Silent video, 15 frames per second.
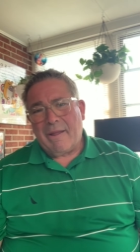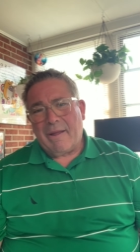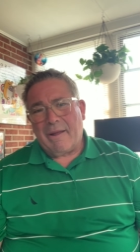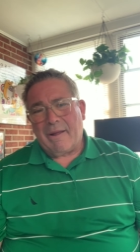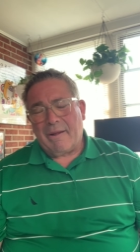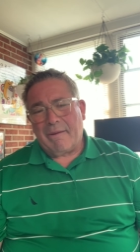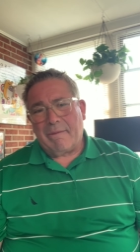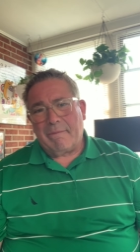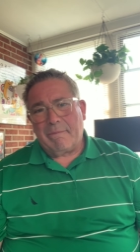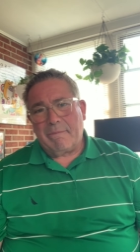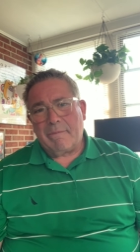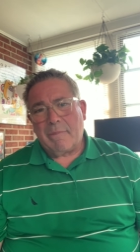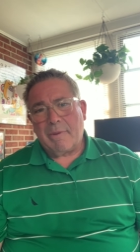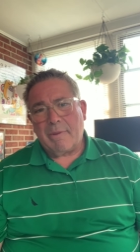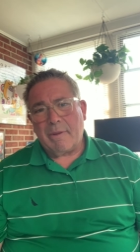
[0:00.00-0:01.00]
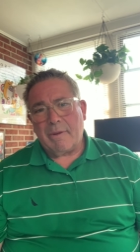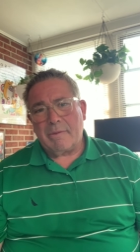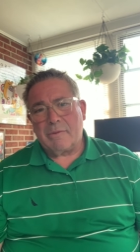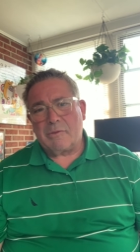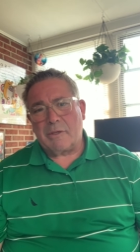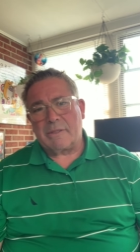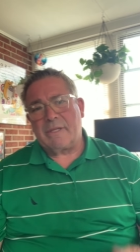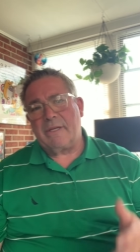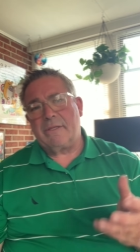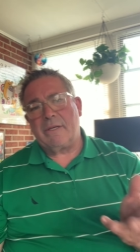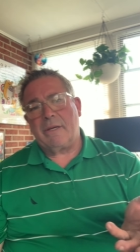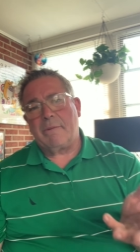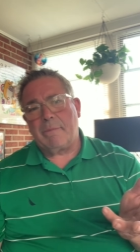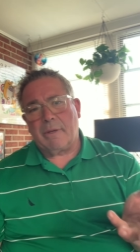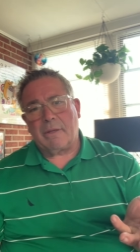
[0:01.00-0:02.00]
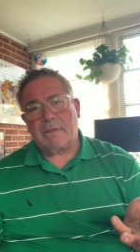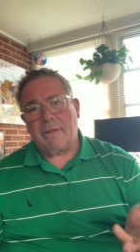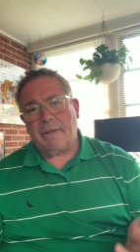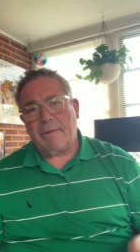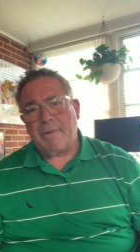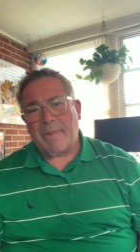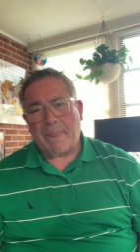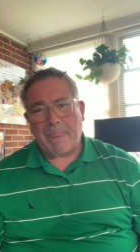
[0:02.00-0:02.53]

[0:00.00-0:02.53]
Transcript: Um, trustee John Buckley